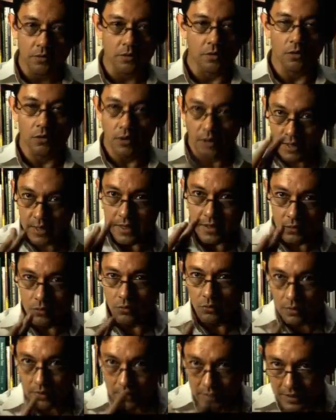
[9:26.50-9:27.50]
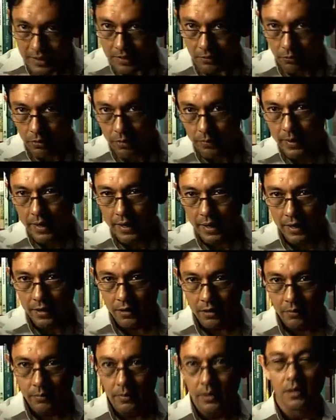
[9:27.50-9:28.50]
You learn to deal with my
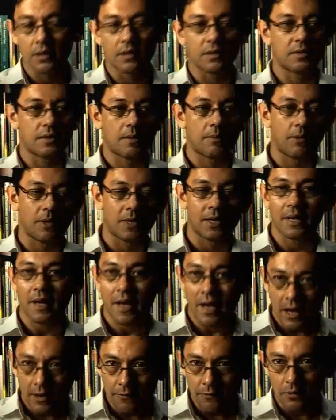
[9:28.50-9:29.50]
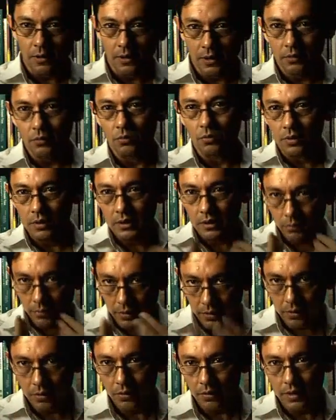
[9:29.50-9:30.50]
argument in the same way that I have to learn to deal
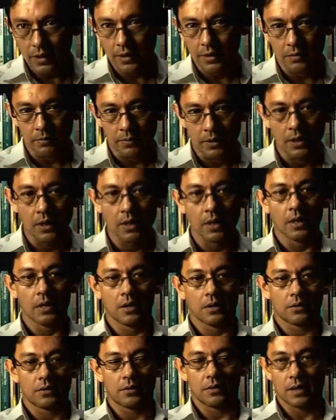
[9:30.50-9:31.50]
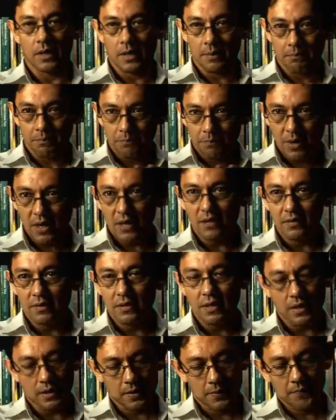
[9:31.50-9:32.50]
with your argument. So a
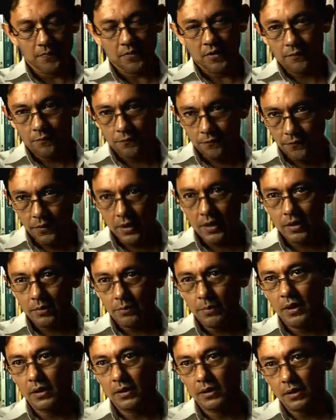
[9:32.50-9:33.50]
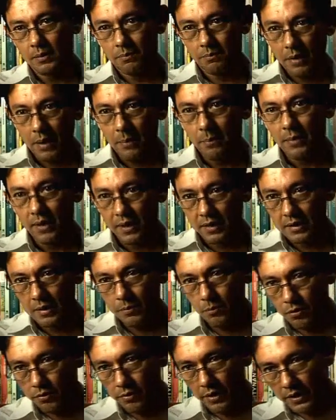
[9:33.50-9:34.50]
basic fundamental public
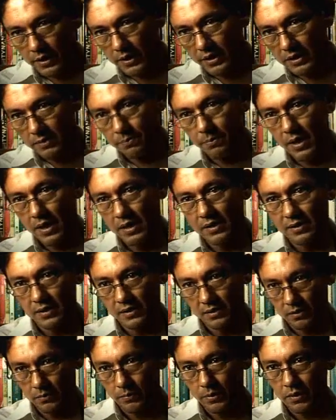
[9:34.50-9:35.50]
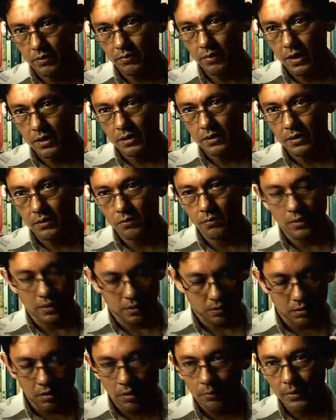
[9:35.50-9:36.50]
democratic space has to be created
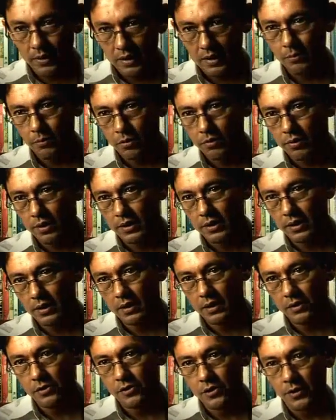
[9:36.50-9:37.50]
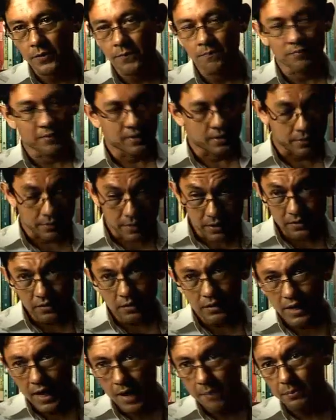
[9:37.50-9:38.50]
with a common democratic culture. Now
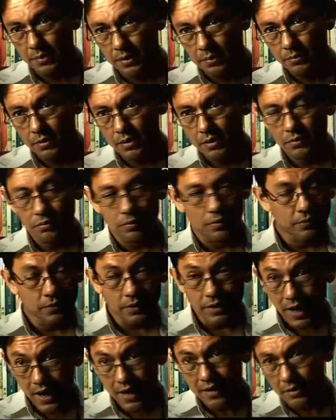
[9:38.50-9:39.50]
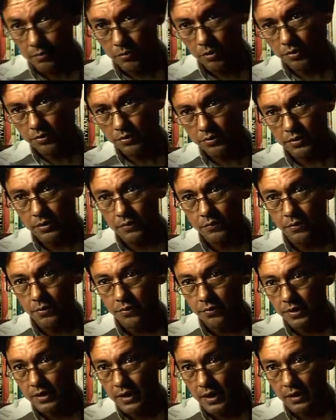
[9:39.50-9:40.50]
that's not happened because we've not had democracy
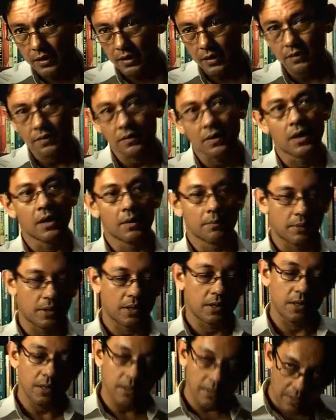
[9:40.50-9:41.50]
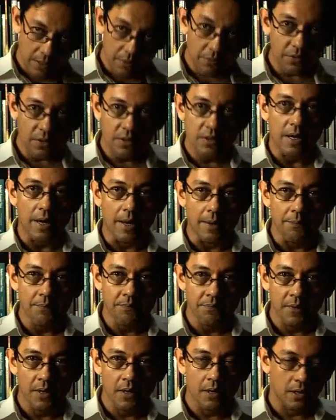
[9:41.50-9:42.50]
for 3 decades. But I think now's the
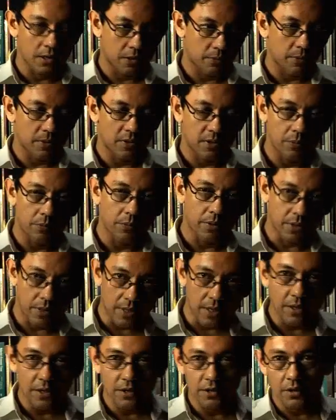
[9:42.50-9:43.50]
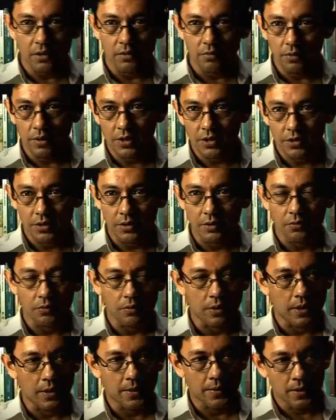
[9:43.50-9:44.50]
time, especially with the younger generation
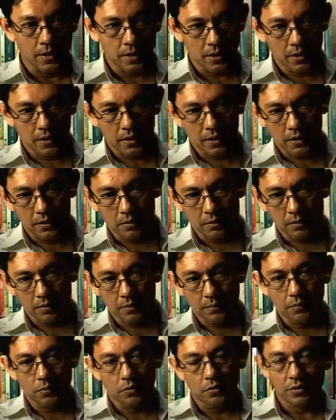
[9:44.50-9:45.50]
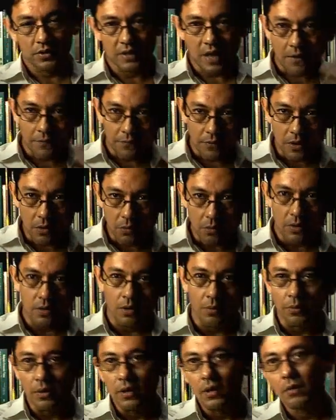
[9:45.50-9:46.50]
who are more savvy
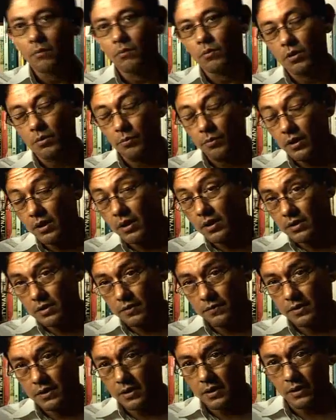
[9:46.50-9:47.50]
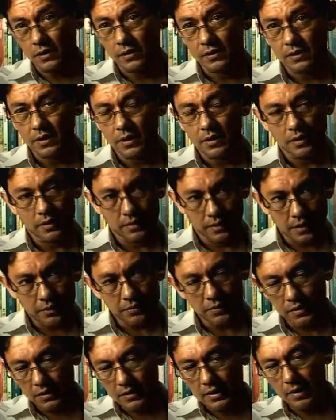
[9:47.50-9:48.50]
with communicative skills. I think
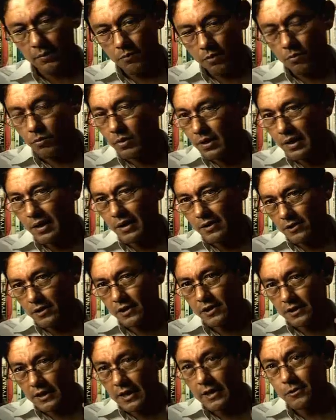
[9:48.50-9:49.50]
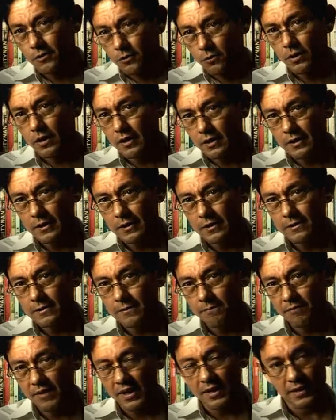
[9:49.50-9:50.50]
now's the time when we can actually start doing this.